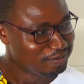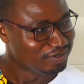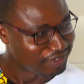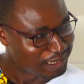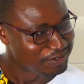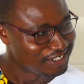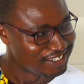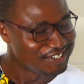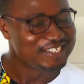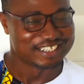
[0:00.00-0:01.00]
5
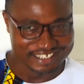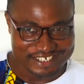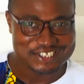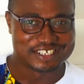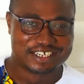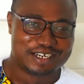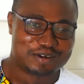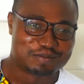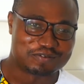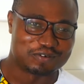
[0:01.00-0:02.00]
CDs, yes,
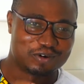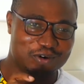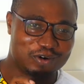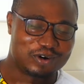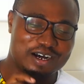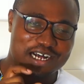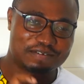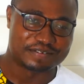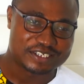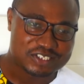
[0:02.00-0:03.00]
for
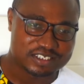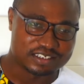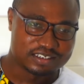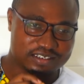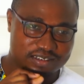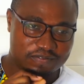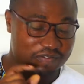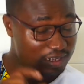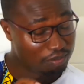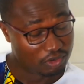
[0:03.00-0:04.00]
harvesting
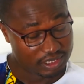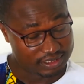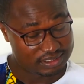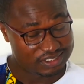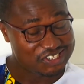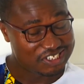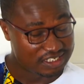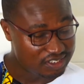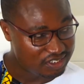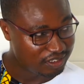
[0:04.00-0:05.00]
flamboyant
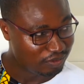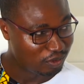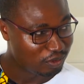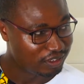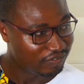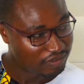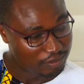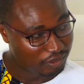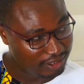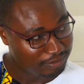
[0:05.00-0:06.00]
seeds, if you know what a
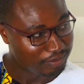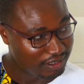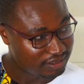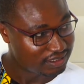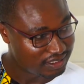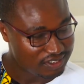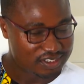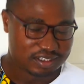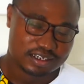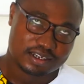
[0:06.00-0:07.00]
flamboyant plant
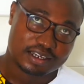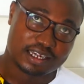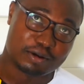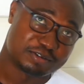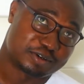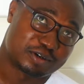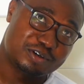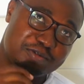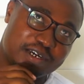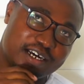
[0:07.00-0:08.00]
is. It was
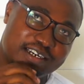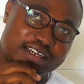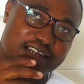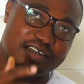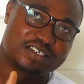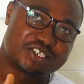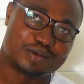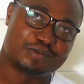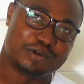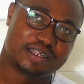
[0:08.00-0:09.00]
because we had a land
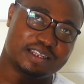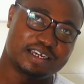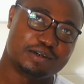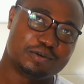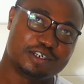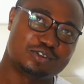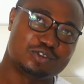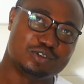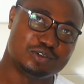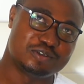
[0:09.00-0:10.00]
somewhere that he wanted
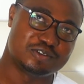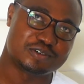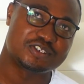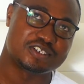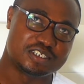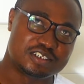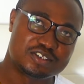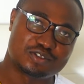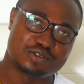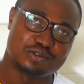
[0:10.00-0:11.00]
to use those seeds
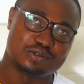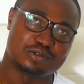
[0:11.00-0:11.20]
to,